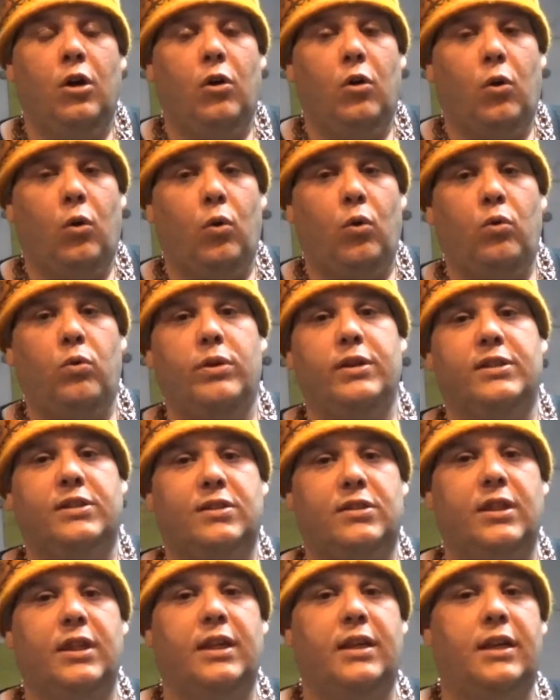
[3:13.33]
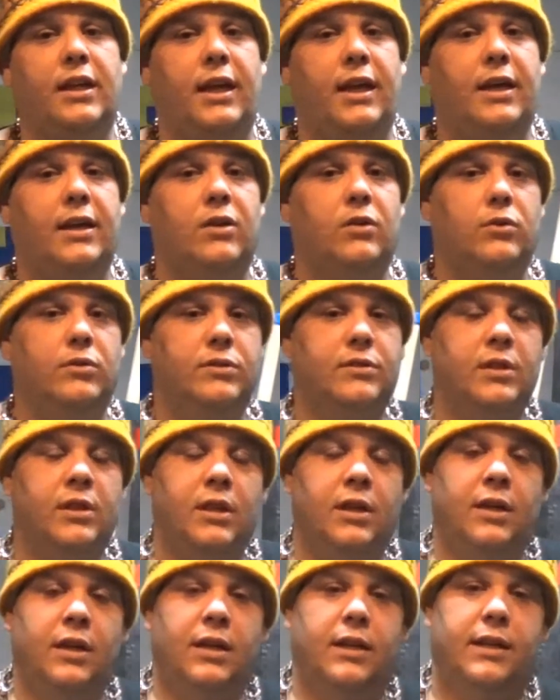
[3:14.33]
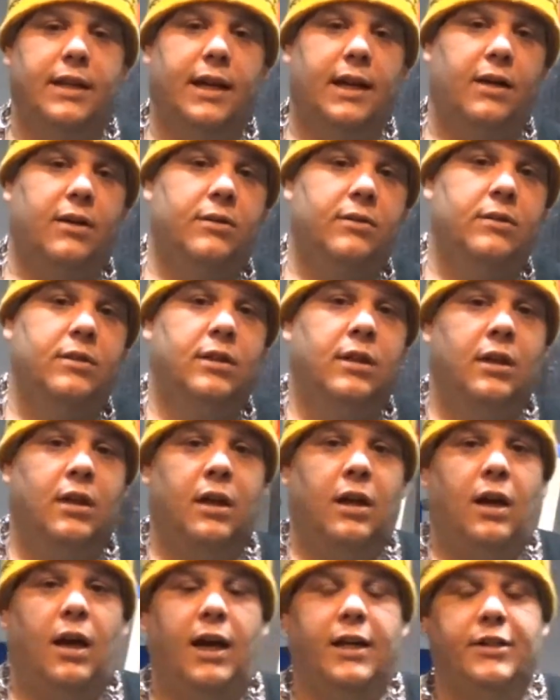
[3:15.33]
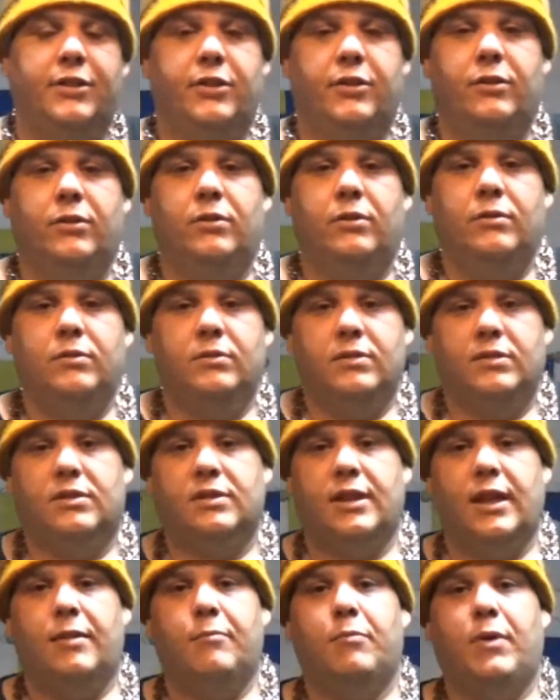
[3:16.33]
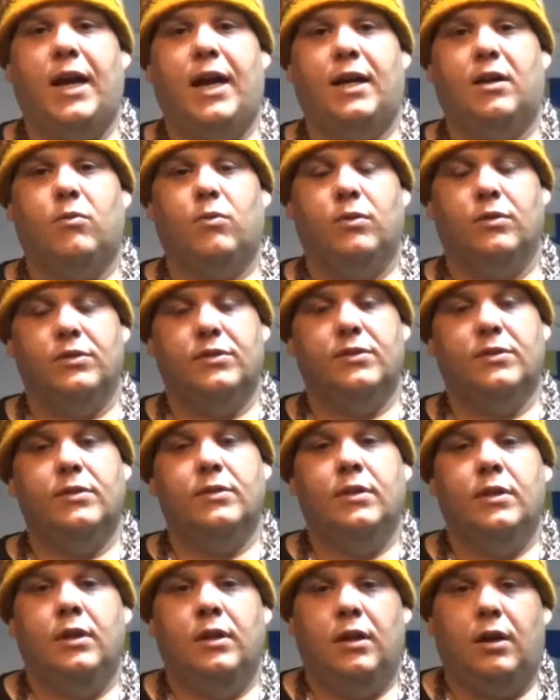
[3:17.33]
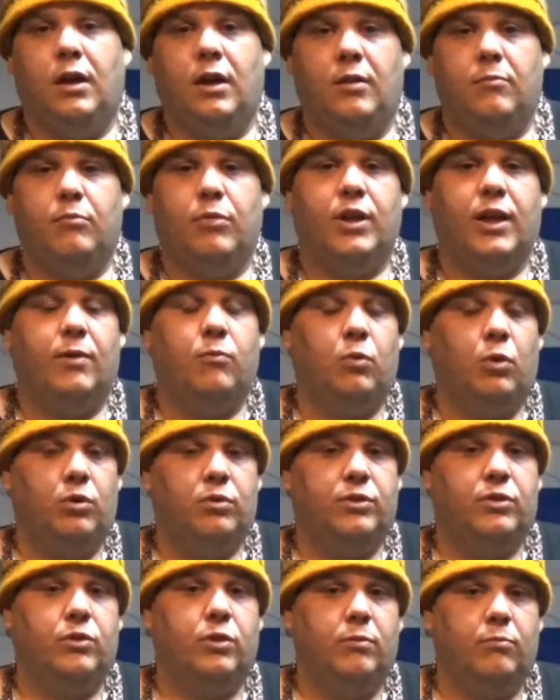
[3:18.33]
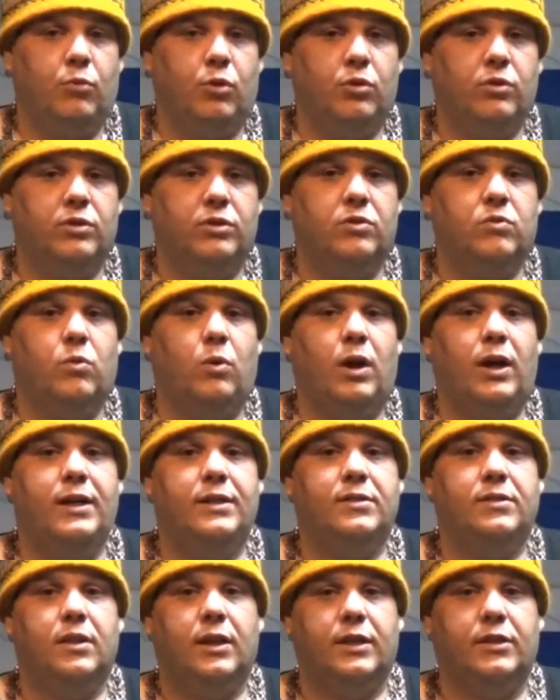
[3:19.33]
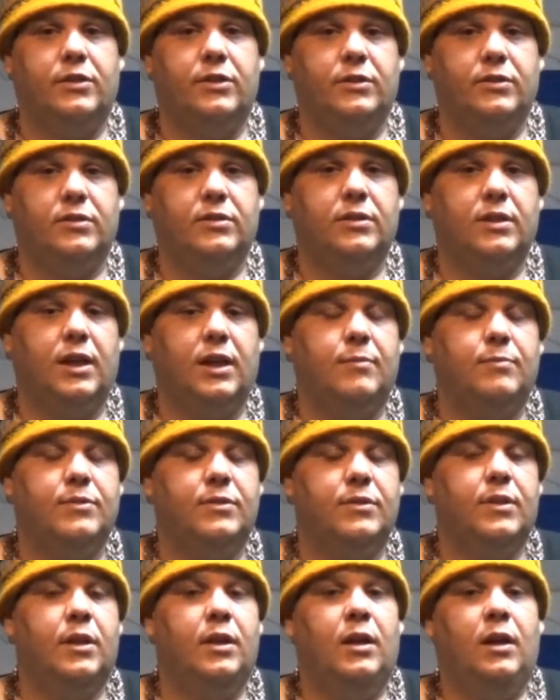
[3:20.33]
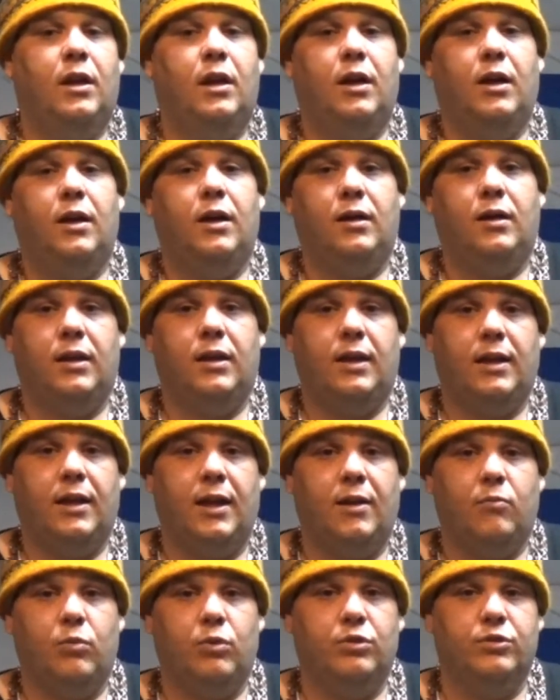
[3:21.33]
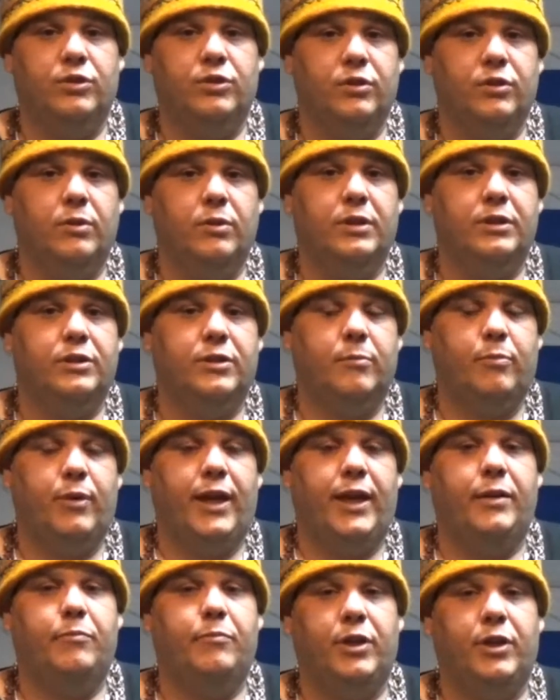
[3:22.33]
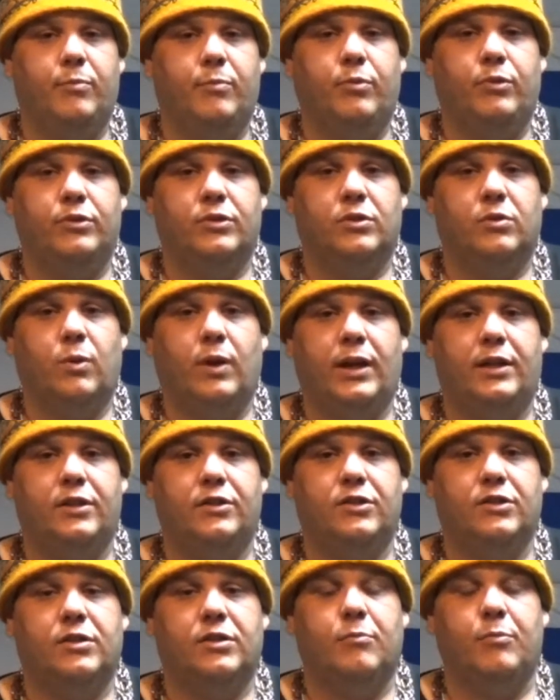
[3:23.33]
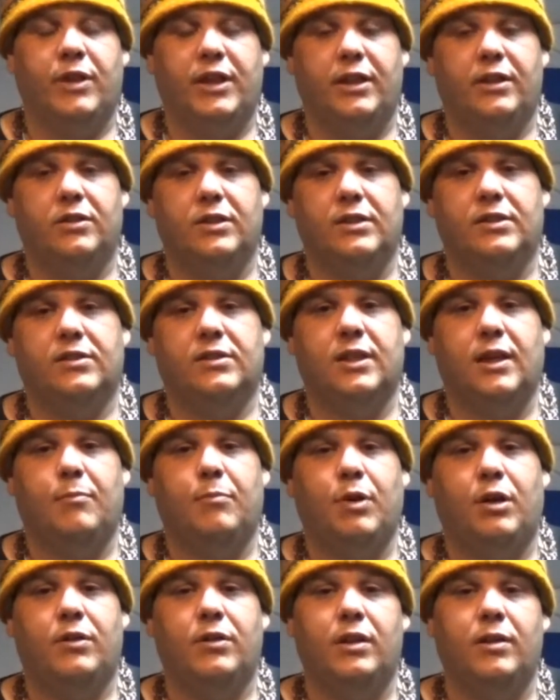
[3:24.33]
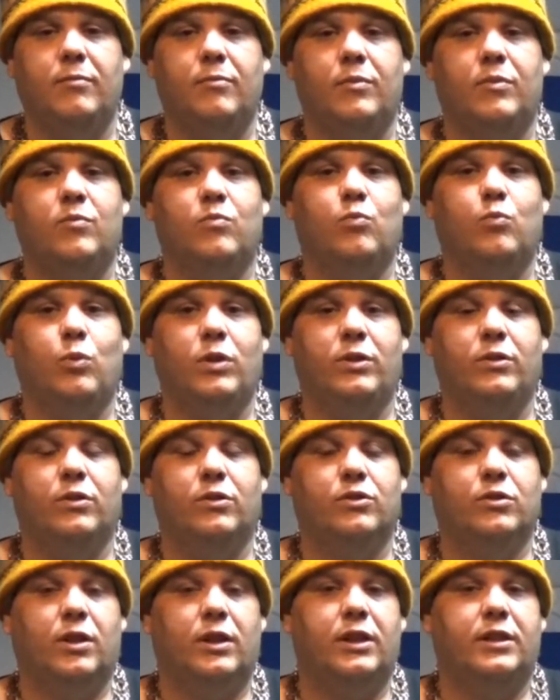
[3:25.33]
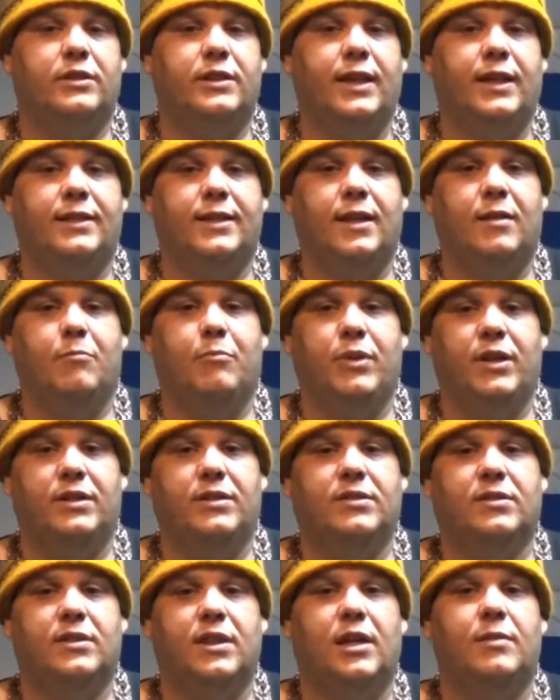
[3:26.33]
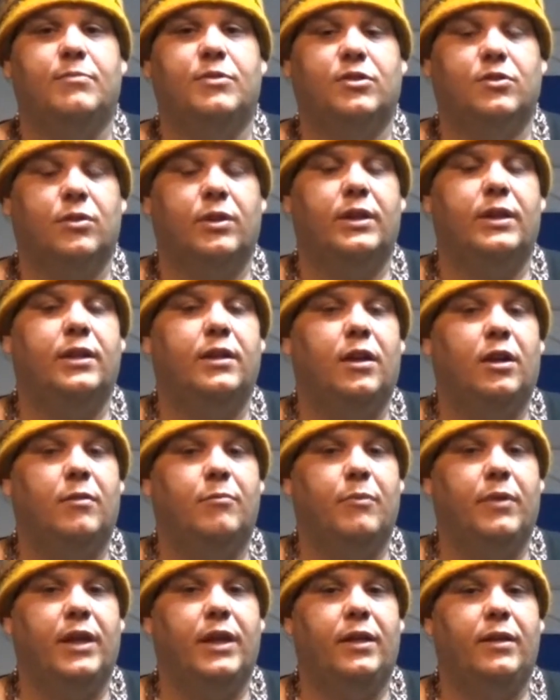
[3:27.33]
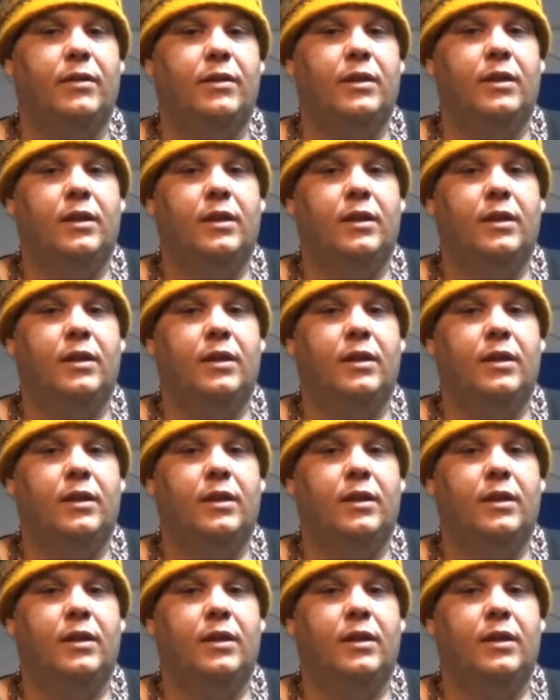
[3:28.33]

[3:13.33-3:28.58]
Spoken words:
always think angles. Now, I do step backwards, but I won't do it more than twice, like 2 steps. And I will do it to bait people so I can just immediately step on them when they're trying to take that big step straight in on me.